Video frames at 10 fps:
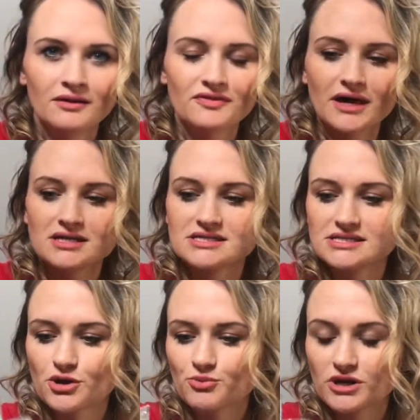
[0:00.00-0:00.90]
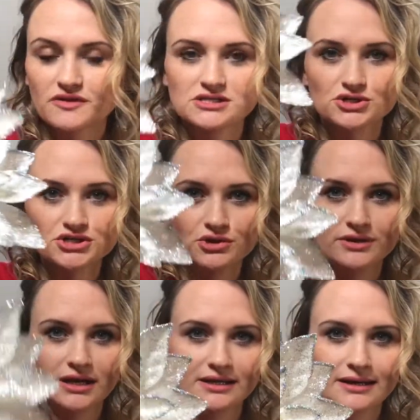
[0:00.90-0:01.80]
That is so pretty. These are
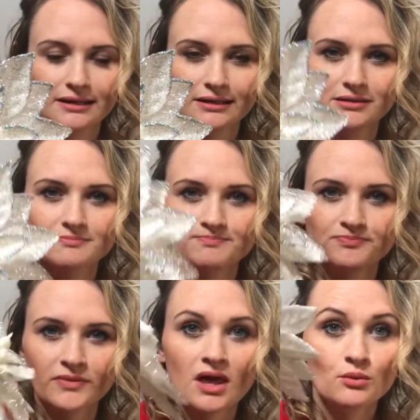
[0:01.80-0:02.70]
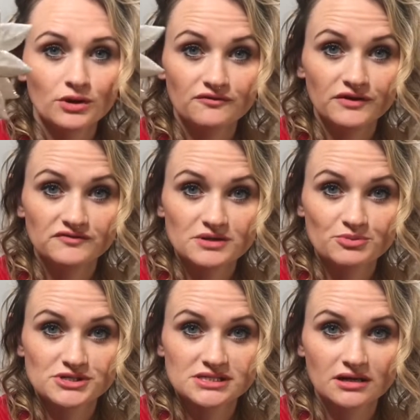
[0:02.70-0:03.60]
$2.99. with
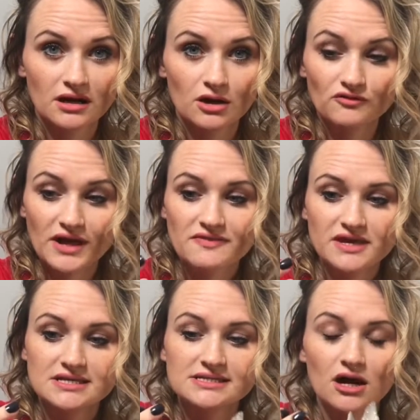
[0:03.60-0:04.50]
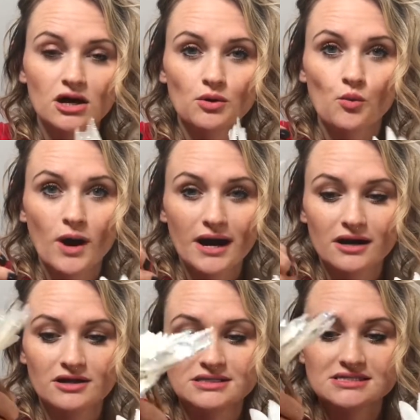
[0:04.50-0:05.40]
50% off, and these are
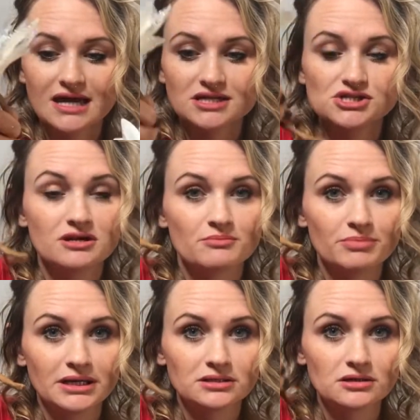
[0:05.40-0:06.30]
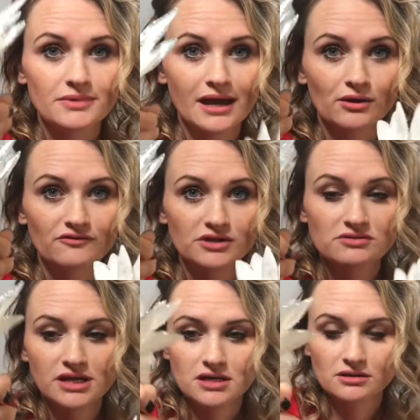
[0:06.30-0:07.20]
wire inside, so you can bend them however you
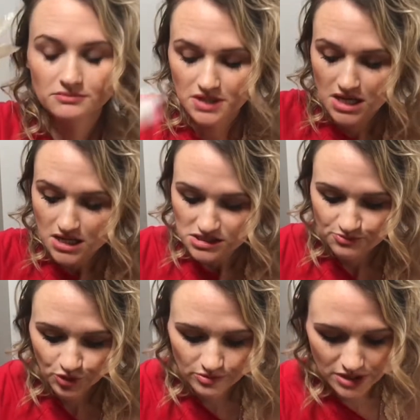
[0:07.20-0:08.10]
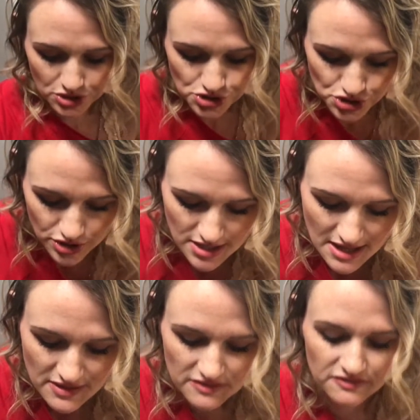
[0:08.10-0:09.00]
need them to put them in your tree.
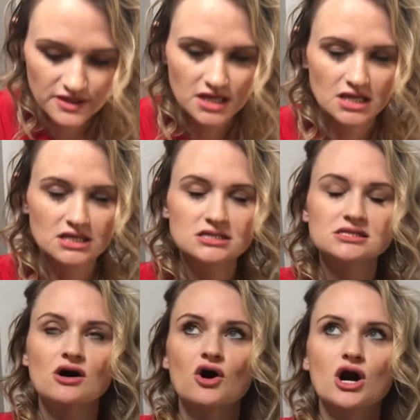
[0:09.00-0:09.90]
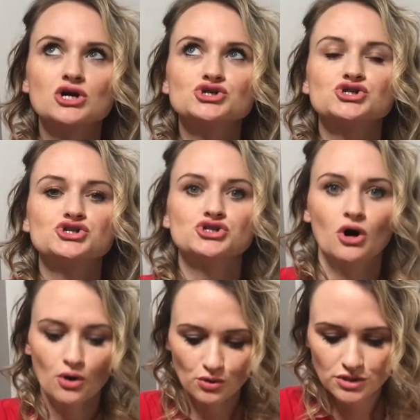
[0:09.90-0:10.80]
And then these are
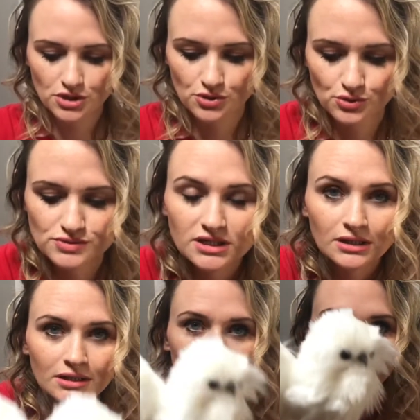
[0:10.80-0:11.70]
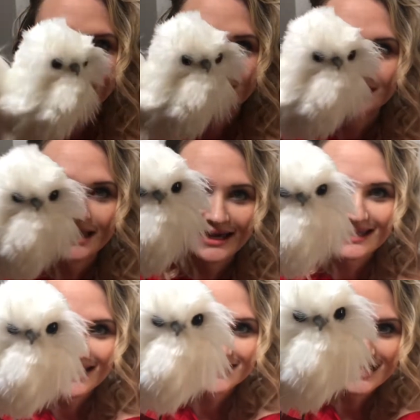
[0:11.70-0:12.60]
so cute. Look
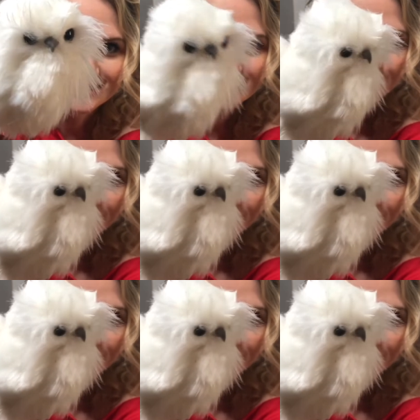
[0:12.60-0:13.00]
at these 2